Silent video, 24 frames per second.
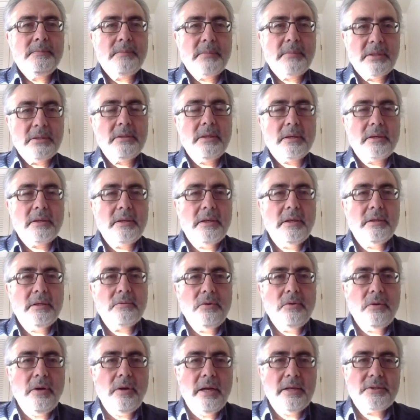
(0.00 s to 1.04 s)
That's a great
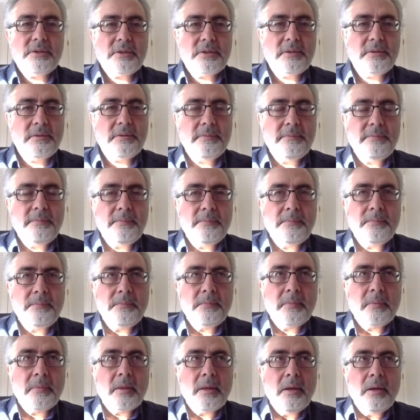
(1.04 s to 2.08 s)
question.
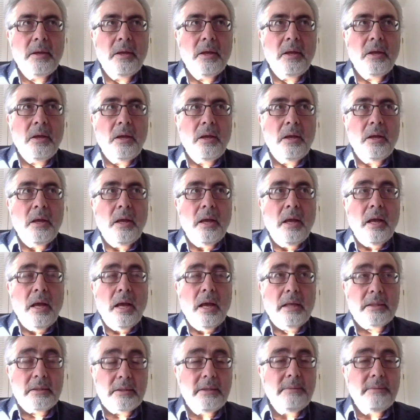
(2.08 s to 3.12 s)

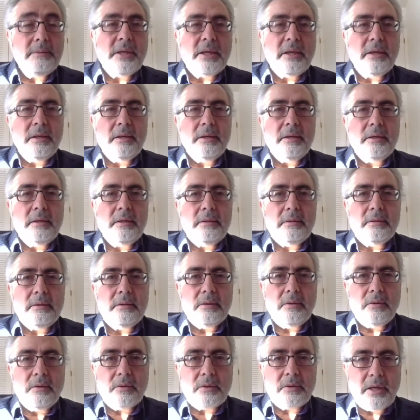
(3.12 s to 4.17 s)
At the beginning,
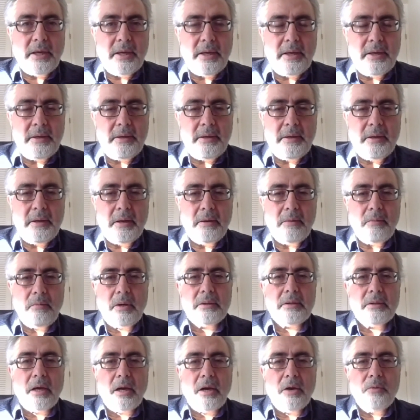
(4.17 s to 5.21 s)
okay,
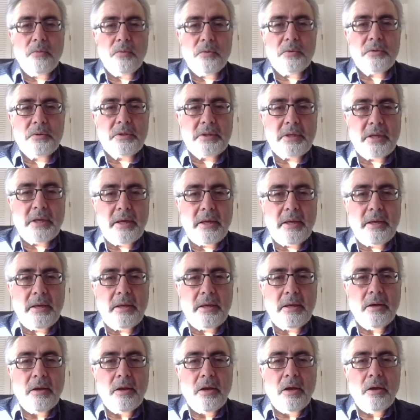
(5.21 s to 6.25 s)
what I would
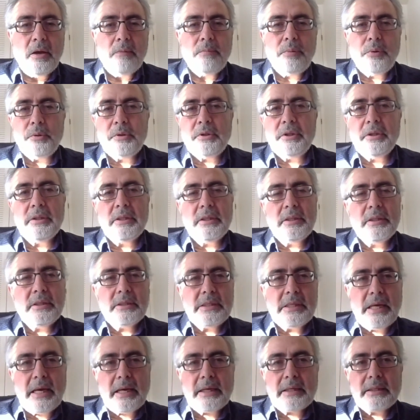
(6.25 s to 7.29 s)
say, putting the
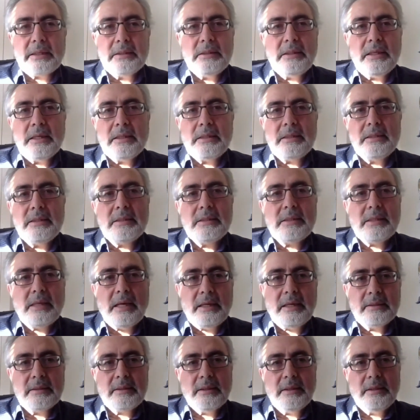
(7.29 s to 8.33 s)
sacred at the
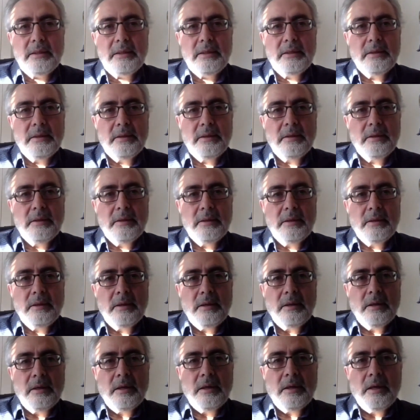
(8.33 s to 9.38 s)
center
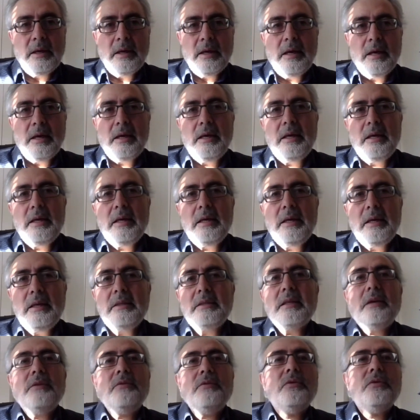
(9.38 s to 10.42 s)

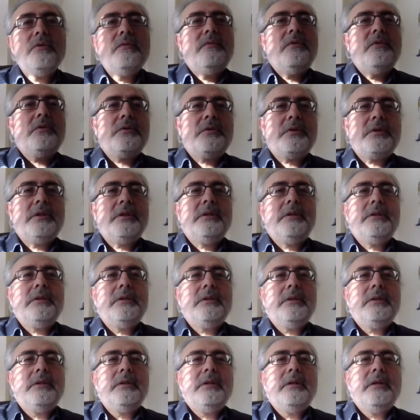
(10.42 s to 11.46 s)
is a universal
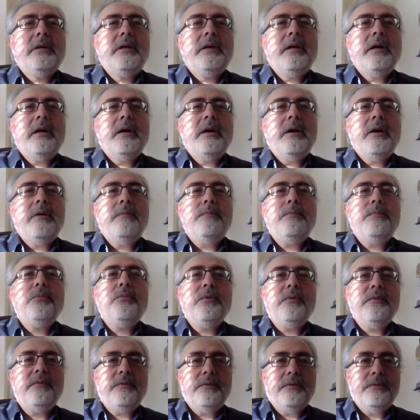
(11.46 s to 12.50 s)

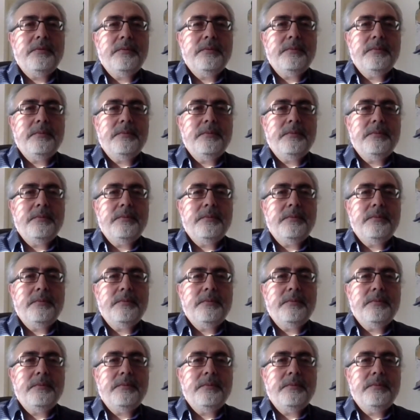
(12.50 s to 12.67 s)
move.